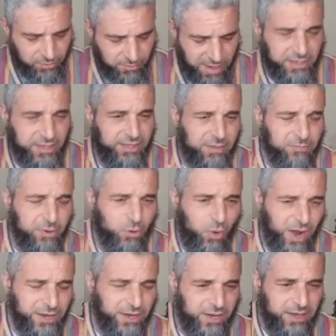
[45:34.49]
Method number
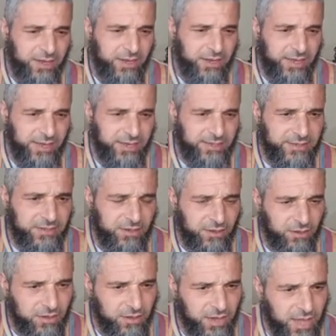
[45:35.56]
one is,
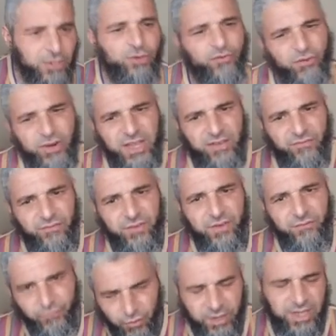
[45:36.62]
can you forgive?
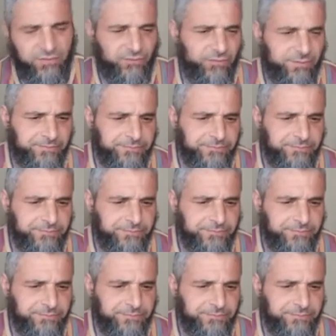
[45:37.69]
Forgive.